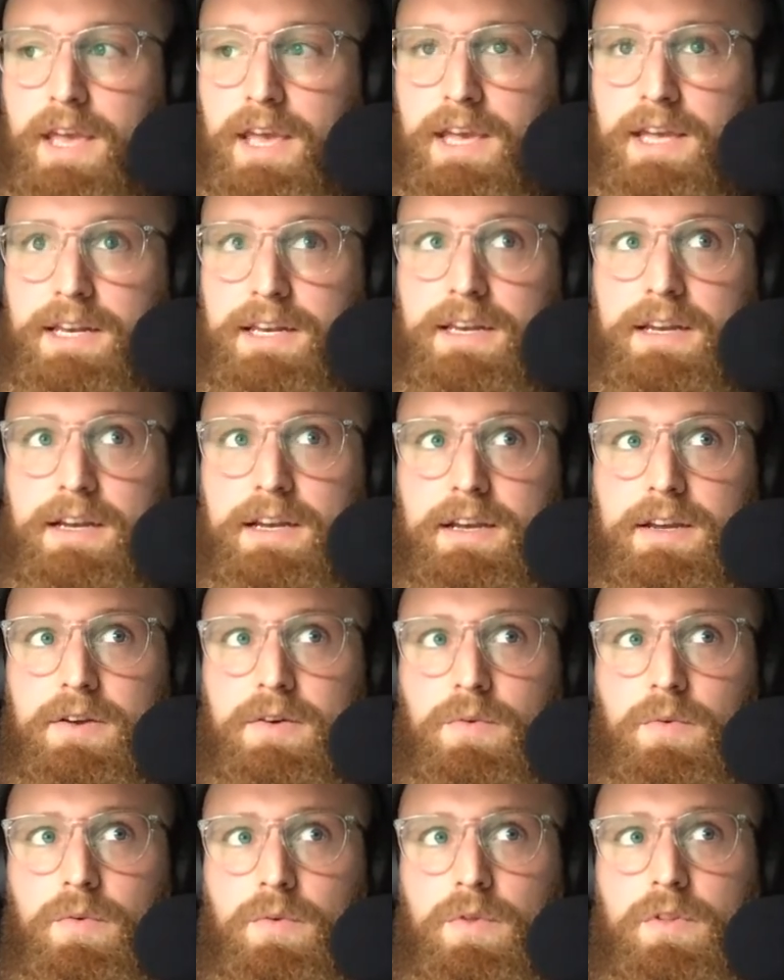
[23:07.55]
And
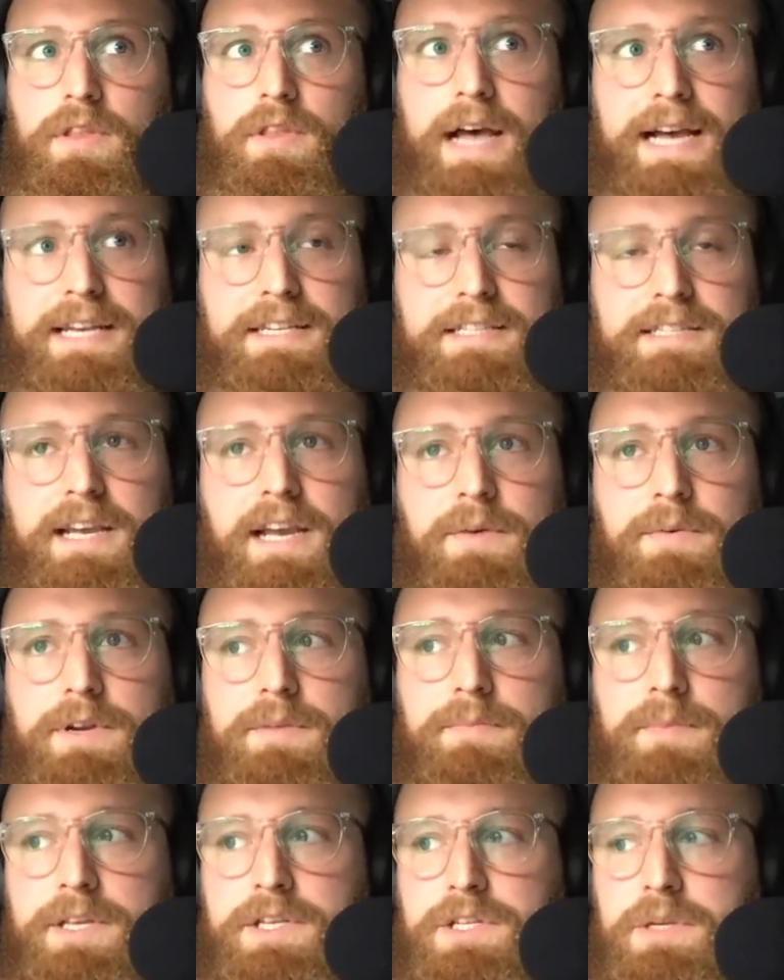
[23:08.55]
the last thing I want
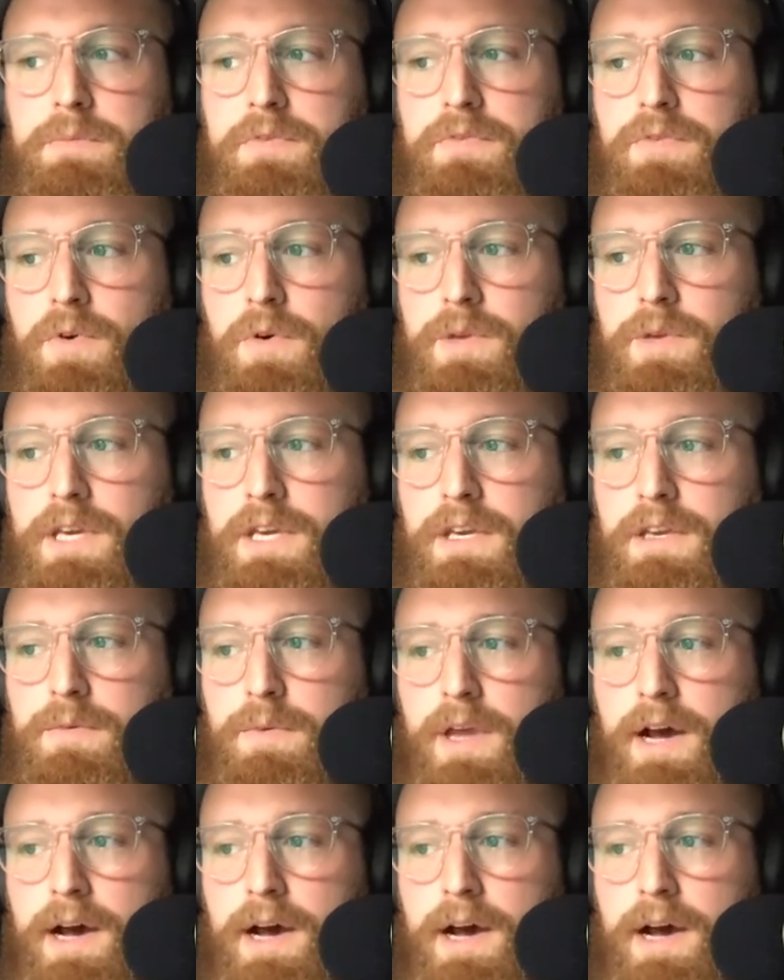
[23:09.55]
to mention before we